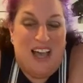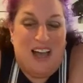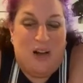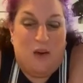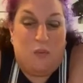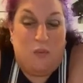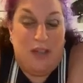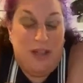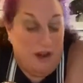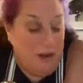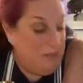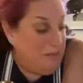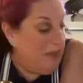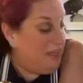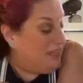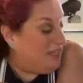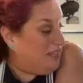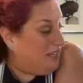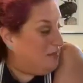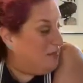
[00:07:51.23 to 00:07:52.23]
We are
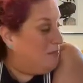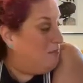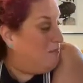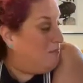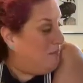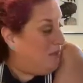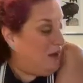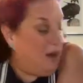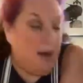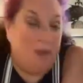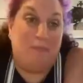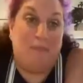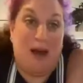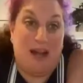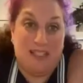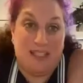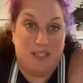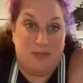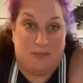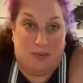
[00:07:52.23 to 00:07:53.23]
making
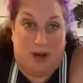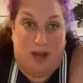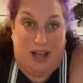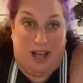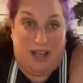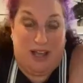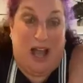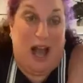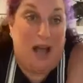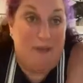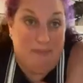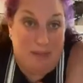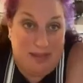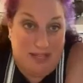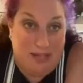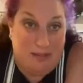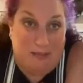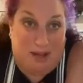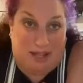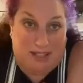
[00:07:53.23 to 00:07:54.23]
Matzo Brei. I'm
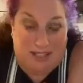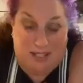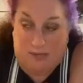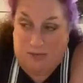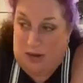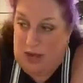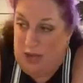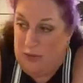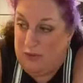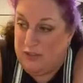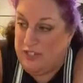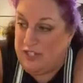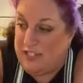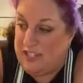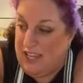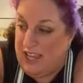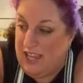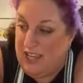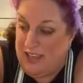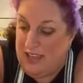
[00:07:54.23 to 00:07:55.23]
making Matzo Brei, which is
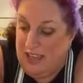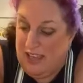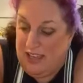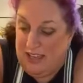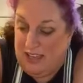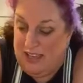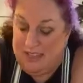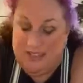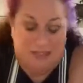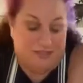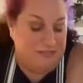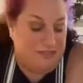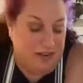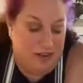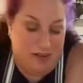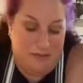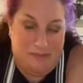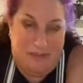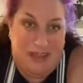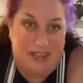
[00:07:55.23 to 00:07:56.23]
a
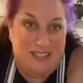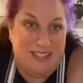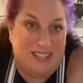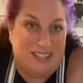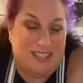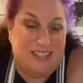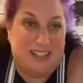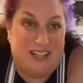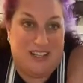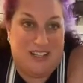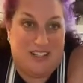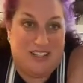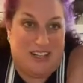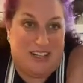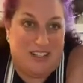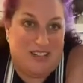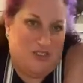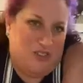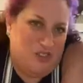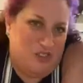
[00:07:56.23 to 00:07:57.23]
very basic dish
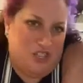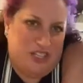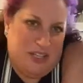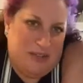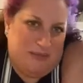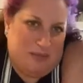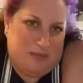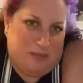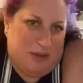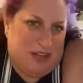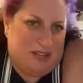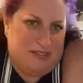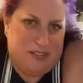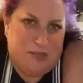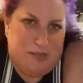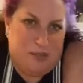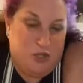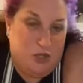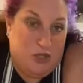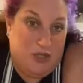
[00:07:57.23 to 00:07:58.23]
that you usually eat for
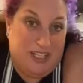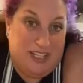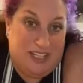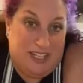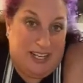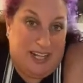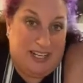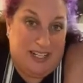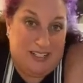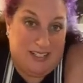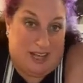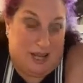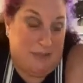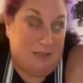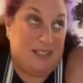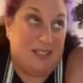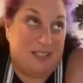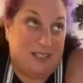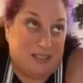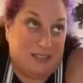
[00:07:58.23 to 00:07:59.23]
breakfast, but you can eat it anytime,
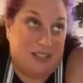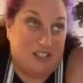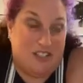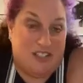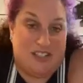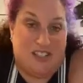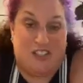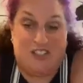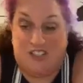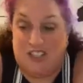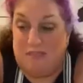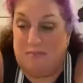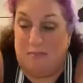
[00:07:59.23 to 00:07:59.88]
and it's delicious. It's just